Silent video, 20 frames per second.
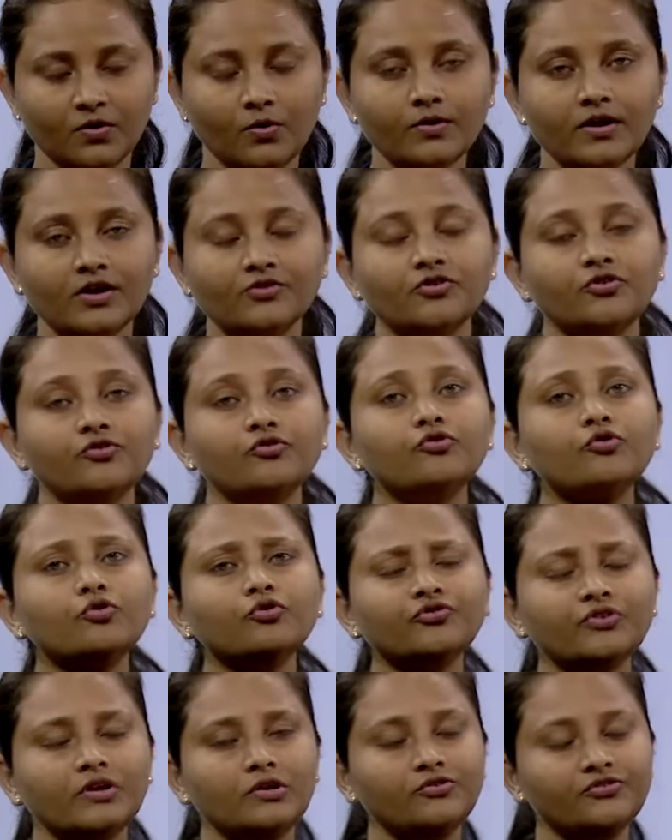Okay, so
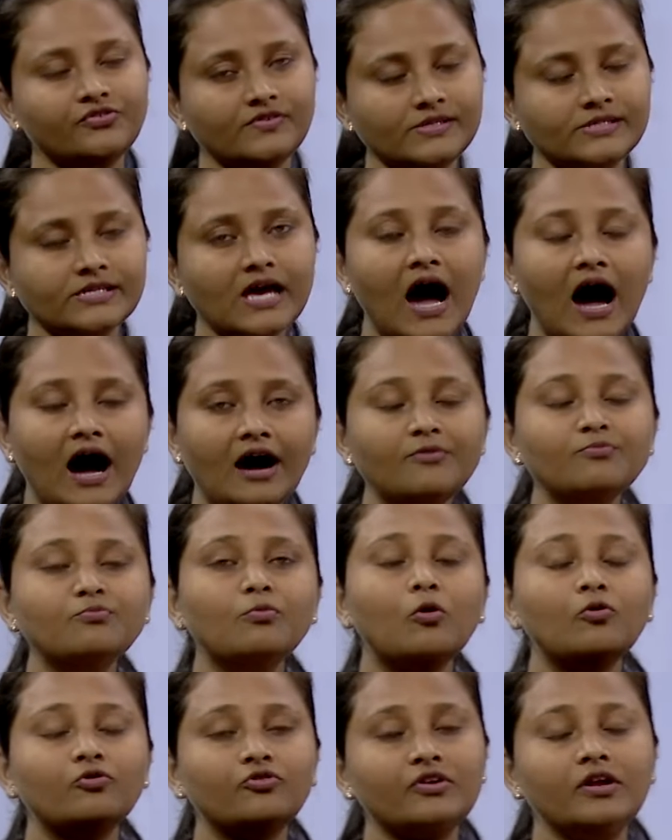true solutions are
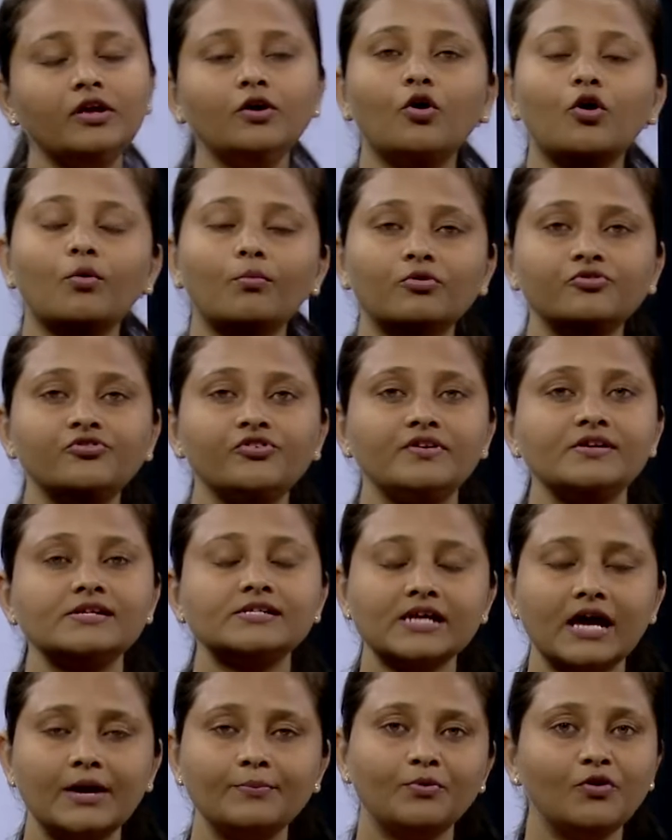mostly homogeneous
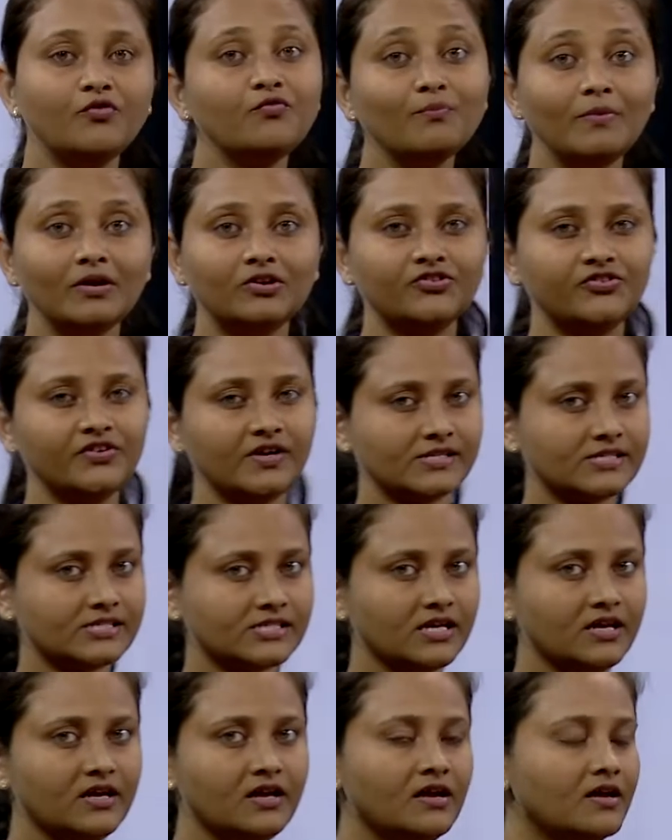type of
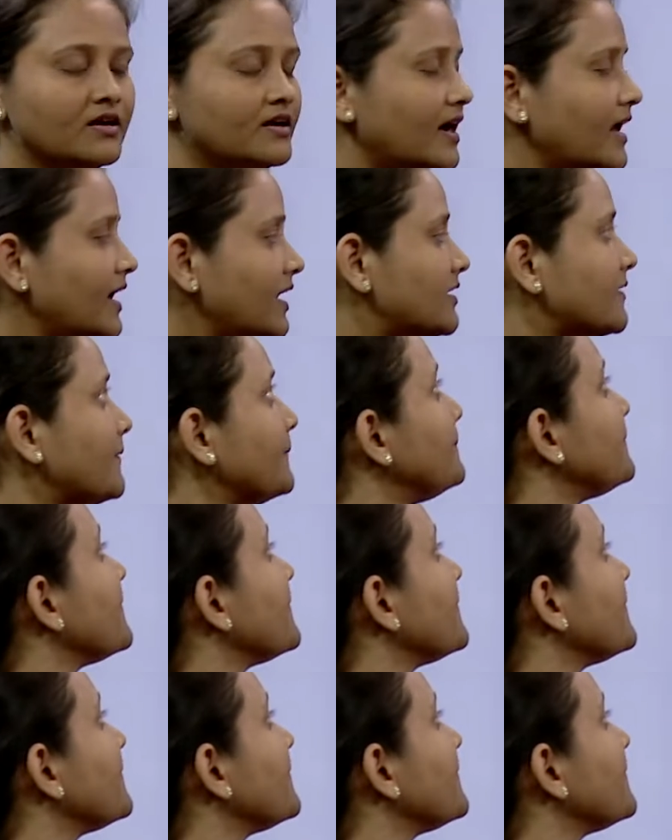mixtures, correct?